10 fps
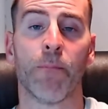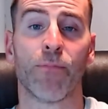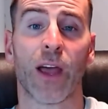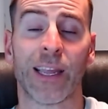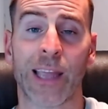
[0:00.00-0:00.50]

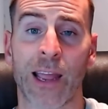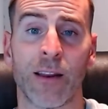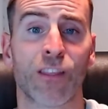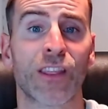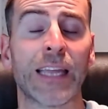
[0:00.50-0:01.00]
Again,
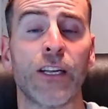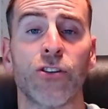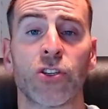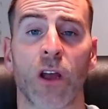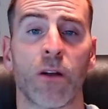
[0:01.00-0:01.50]
thank you
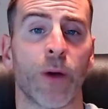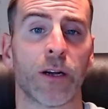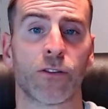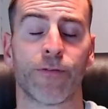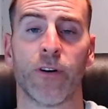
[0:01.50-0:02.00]
so
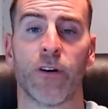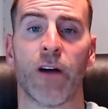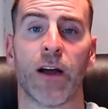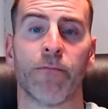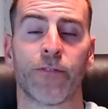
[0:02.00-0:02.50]
much
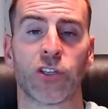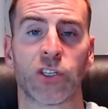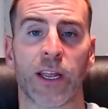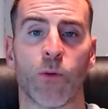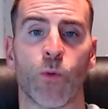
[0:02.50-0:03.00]
for
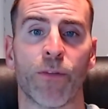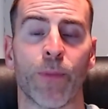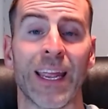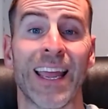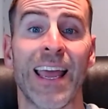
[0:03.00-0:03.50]
sticking with
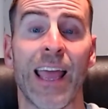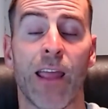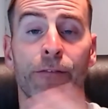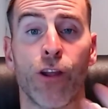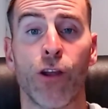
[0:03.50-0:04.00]
me.
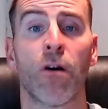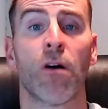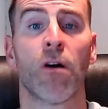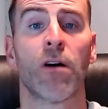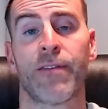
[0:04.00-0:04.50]
If you
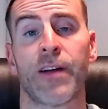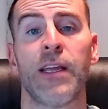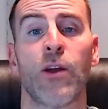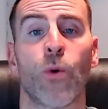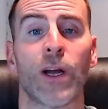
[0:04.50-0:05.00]
guys have
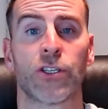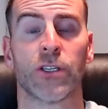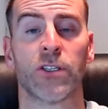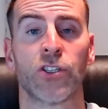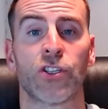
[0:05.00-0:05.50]
any
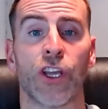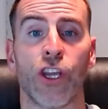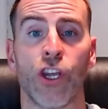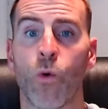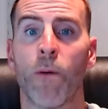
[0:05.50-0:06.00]
questions that
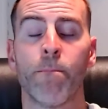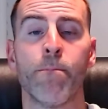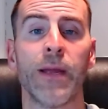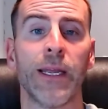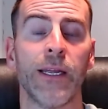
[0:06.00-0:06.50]
you want
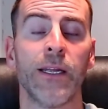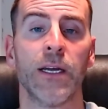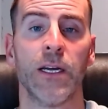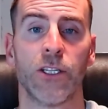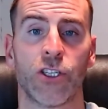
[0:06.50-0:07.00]
me
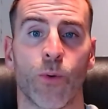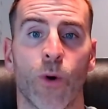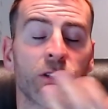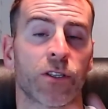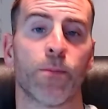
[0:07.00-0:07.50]
to
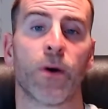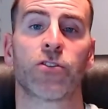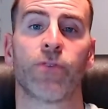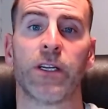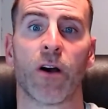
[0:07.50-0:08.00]
ask the
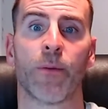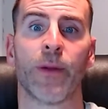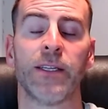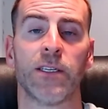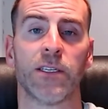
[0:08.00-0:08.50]
Mastering
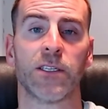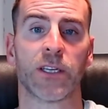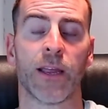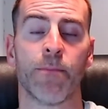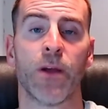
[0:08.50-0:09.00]
Diabetes
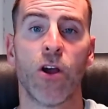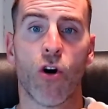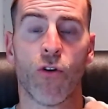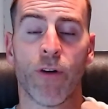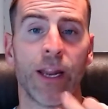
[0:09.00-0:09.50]
team,
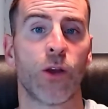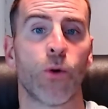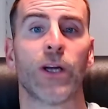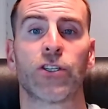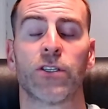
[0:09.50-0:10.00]
or any
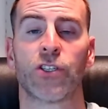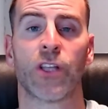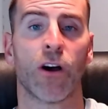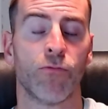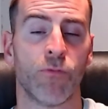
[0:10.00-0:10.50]
questions
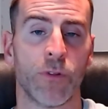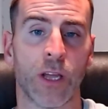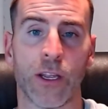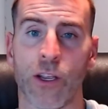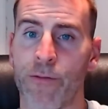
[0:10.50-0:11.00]

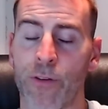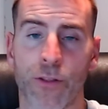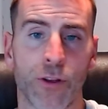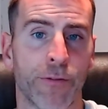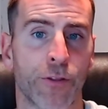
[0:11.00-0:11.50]
that
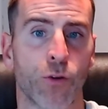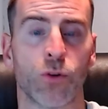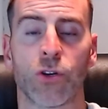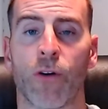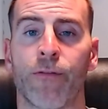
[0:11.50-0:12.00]
you've
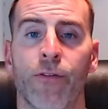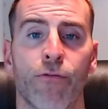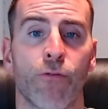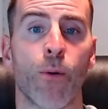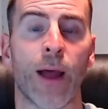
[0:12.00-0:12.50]
thought of
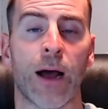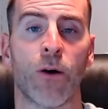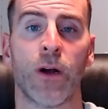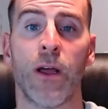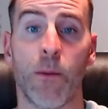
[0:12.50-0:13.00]

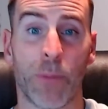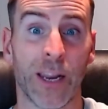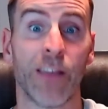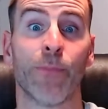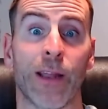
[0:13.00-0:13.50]
throughout,
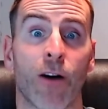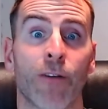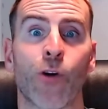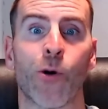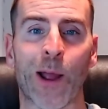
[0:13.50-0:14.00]
believe me, I've
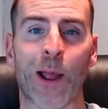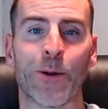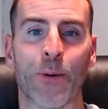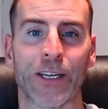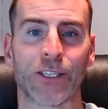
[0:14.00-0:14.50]
got my own
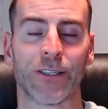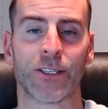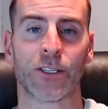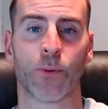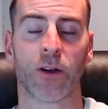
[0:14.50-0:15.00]
questions
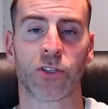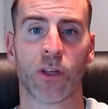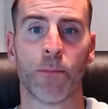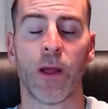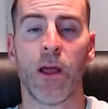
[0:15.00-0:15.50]
to ask
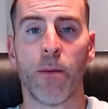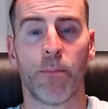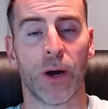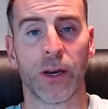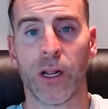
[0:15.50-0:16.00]
them.
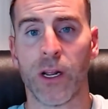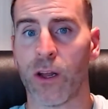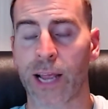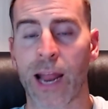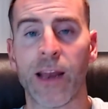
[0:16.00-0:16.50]
But
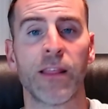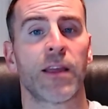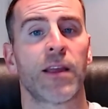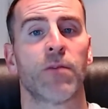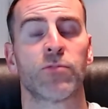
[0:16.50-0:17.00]
look,
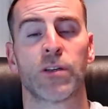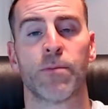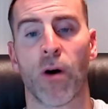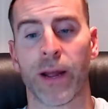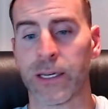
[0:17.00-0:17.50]
anything comes to
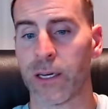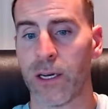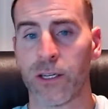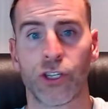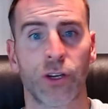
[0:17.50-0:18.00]
mind,
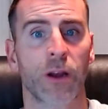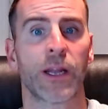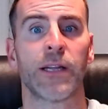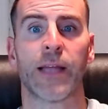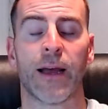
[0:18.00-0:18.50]
chuck
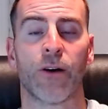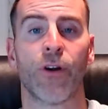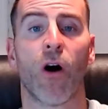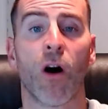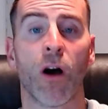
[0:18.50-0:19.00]
it
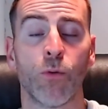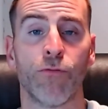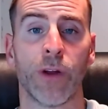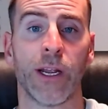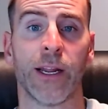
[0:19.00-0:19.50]
down. I will
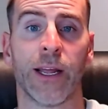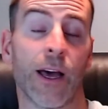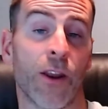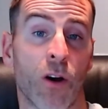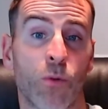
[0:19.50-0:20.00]
read it,
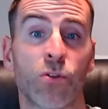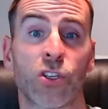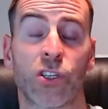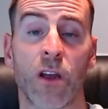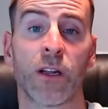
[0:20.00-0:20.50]
and I will
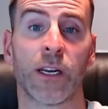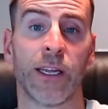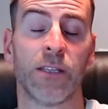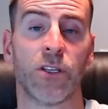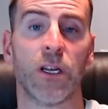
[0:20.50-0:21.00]

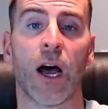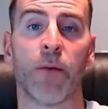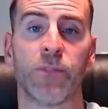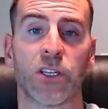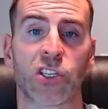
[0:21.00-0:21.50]
certainly
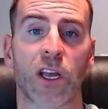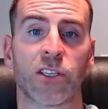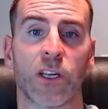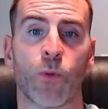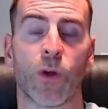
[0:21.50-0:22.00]
discuss
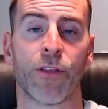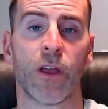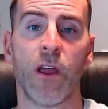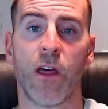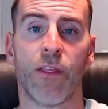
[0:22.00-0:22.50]
it with
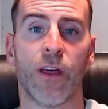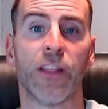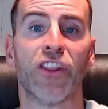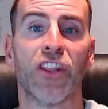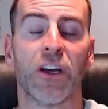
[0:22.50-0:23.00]

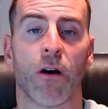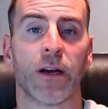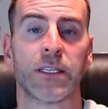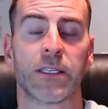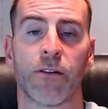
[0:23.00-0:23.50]
the
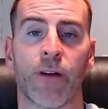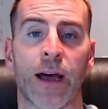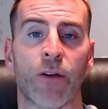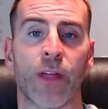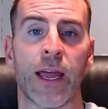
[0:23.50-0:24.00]
guys that are
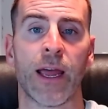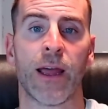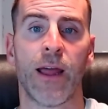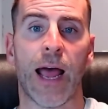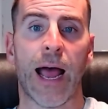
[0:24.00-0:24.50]
out there,
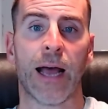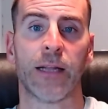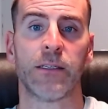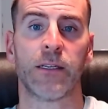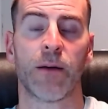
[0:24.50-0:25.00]

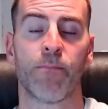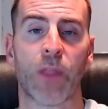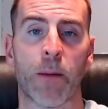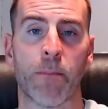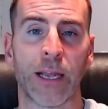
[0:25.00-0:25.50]

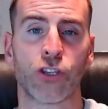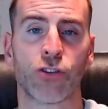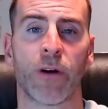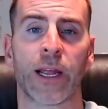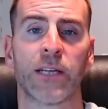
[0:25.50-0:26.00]
and make
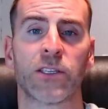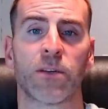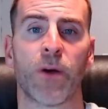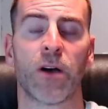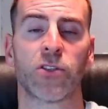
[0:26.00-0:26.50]
sure I get
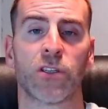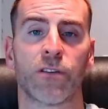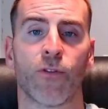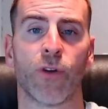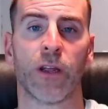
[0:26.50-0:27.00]
some answers
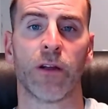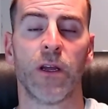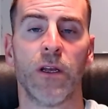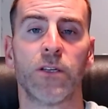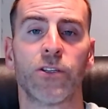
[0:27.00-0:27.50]
for you.
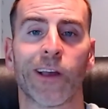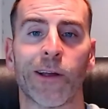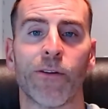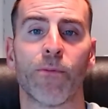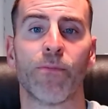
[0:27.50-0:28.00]

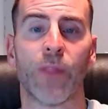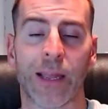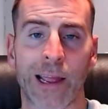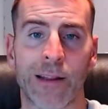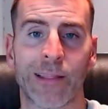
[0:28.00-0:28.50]
So
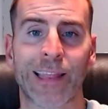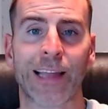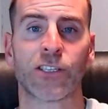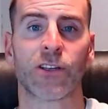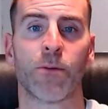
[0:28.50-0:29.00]
again,
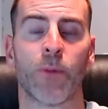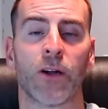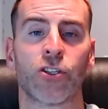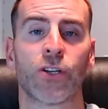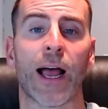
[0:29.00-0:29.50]
thanks so
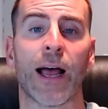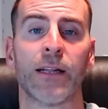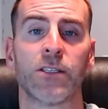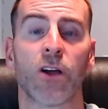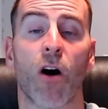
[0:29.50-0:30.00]
much,
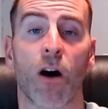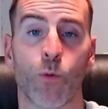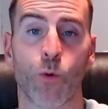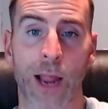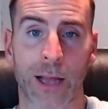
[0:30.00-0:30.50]
and I
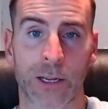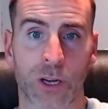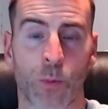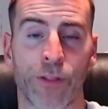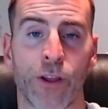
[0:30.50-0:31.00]
will catch
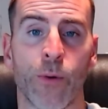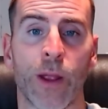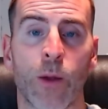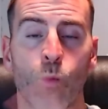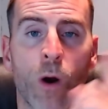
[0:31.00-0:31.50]
up with you
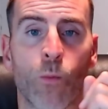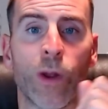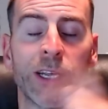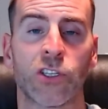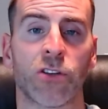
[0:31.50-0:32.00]
in 1
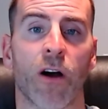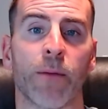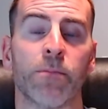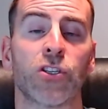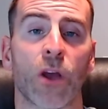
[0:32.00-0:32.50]
week's
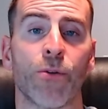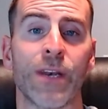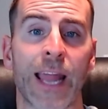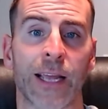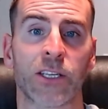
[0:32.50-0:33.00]
time. So
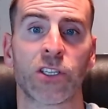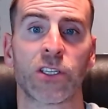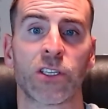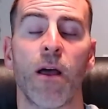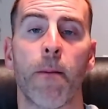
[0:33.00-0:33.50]

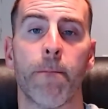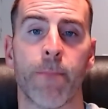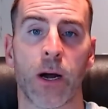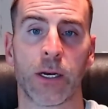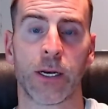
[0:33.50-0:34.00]
next
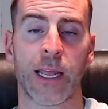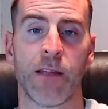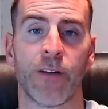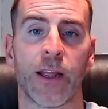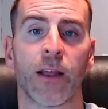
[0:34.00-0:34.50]
Monday
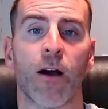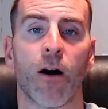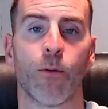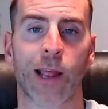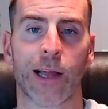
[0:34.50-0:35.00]
evening I
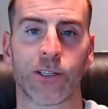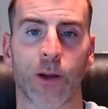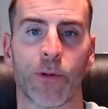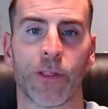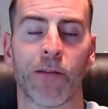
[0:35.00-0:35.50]
will catch
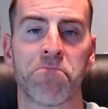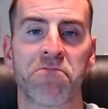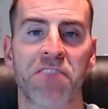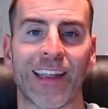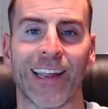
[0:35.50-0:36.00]
up with you.
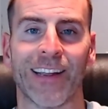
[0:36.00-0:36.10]
Thank you.